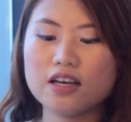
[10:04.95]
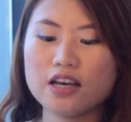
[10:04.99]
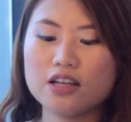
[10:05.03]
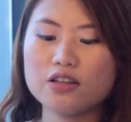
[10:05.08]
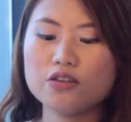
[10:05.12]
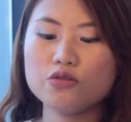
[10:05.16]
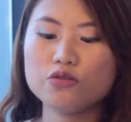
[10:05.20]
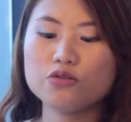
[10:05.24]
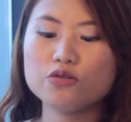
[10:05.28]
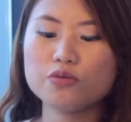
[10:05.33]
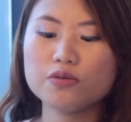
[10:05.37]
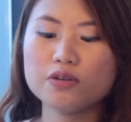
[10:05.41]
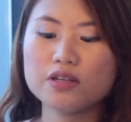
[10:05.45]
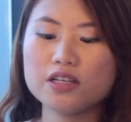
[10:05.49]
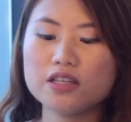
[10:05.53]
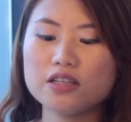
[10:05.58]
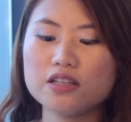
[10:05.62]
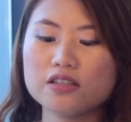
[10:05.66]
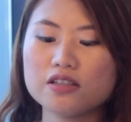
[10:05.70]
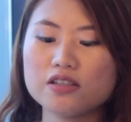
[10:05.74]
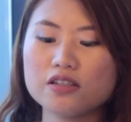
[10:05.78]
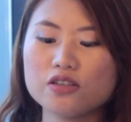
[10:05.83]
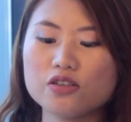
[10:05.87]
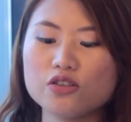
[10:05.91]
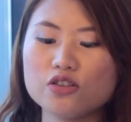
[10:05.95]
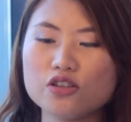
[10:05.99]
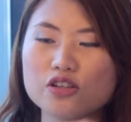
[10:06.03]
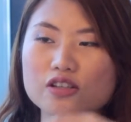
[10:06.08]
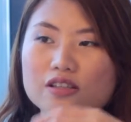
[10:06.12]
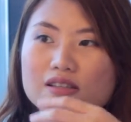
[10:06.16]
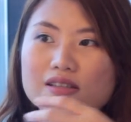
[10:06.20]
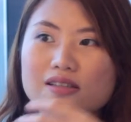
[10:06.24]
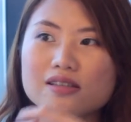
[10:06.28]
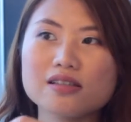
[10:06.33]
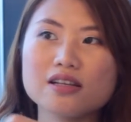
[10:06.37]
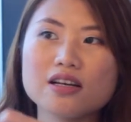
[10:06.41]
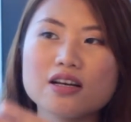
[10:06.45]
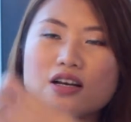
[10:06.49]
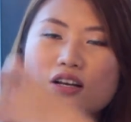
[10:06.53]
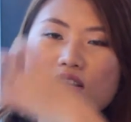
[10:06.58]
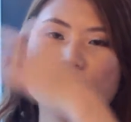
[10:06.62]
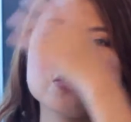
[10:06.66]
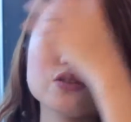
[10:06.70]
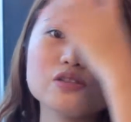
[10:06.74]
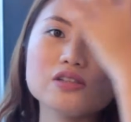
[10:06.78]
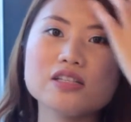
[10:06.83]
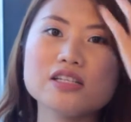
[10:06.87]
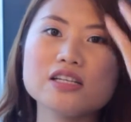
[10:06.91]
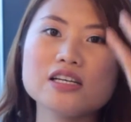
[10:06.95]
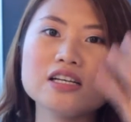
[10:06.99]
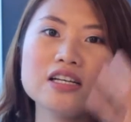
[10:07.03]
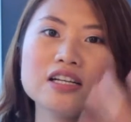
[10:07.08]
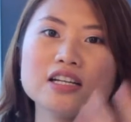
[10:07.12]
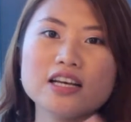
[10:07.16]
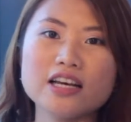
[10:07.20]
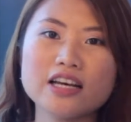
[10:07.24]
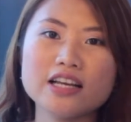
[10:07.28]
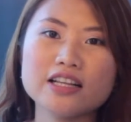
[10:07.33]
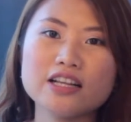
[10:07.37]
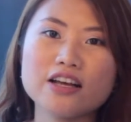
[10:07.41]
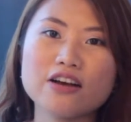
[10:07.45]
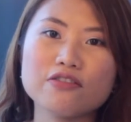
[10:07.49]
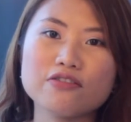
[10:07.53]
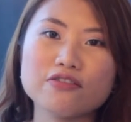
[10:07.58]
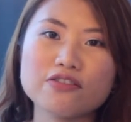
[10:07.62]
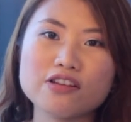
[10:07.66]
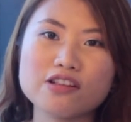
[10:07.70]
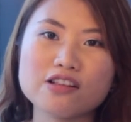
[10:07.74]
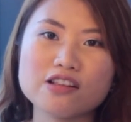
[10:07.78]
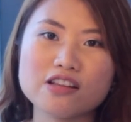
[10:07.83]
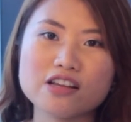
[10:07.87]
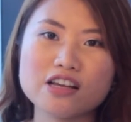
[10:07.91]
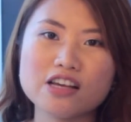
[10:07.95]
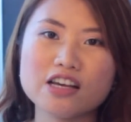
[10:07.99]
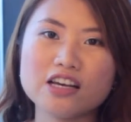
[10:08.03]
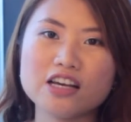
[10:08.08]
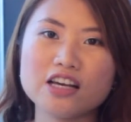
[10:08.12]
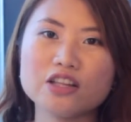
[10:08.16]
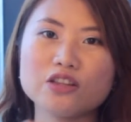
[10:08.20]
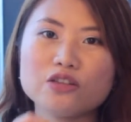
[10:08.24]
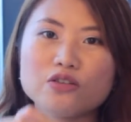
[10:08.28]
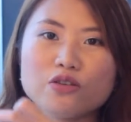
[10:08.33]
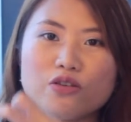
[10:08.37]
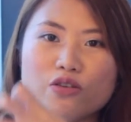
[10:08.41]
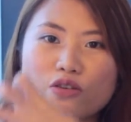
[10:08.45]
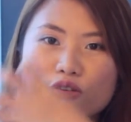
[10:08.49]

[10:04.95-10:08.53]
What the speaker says: And usually this is just to seal in everything and to